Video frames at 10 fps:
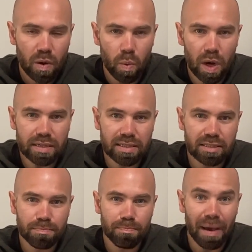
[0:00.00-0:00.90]
What
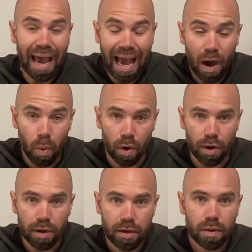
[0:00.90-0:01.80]
does
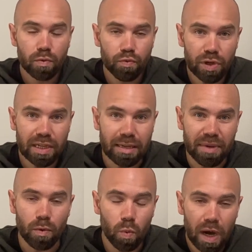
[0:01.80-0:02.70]
power really
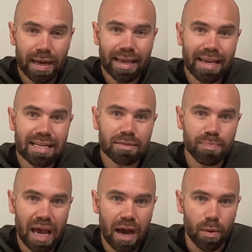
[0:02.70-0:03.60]
mean? What is
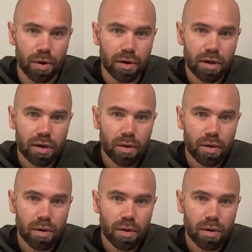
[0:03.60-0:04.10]
power?